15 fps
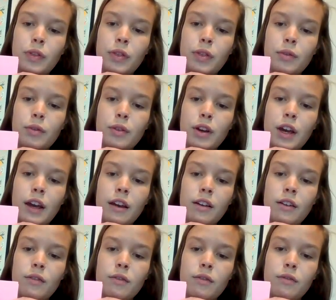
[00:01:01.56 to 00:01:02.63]
3,
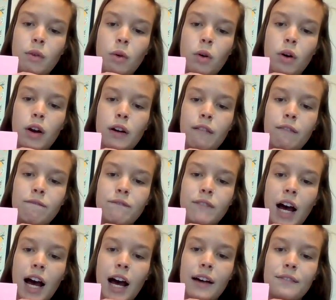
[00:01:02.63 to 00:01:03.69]
4,
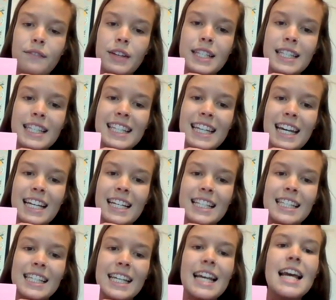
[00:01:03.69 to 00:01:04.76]
5,
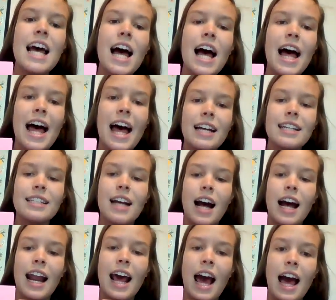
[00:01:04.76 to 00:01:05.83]
6. A
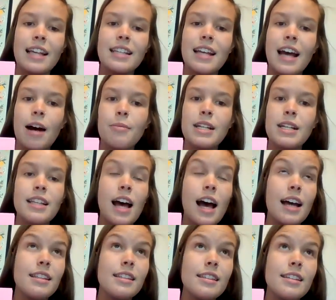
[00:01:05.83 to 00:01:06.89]
hexagon has how many
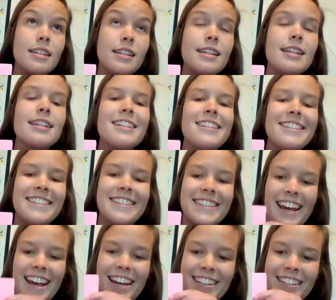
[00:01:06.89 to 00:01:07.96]
sides?
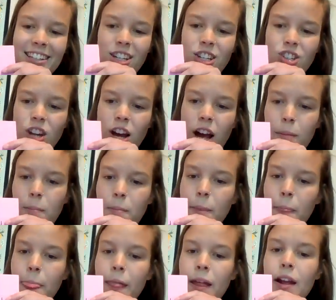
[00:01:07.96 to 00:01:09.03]
6. Good job.
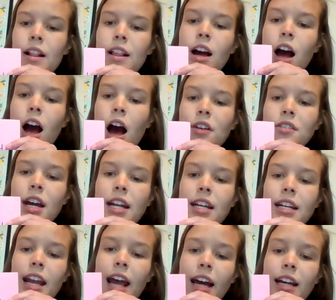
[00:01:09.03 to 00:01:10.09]
All right,
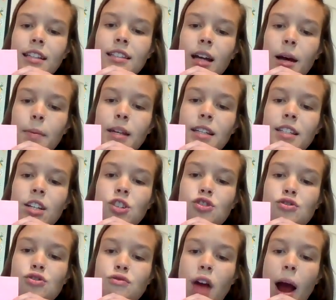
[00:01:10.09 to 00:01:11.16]
next up is a
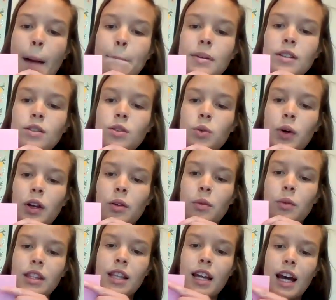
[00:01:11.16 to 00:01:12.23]
trapezoid
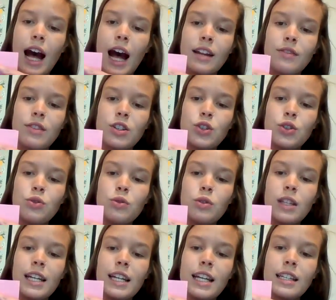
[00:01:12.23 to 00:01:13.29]
with kind of the two
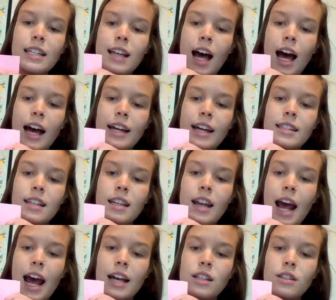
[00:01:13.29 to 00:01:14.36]
leaning sides, and
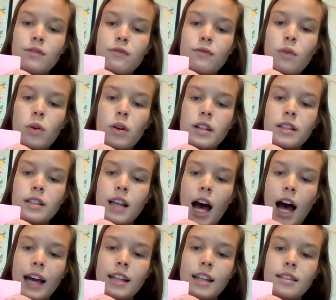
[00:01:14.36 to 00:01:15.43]
it has 4
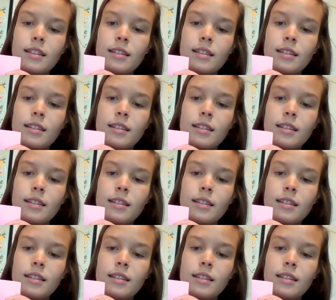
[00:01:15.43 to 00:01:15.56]
sides.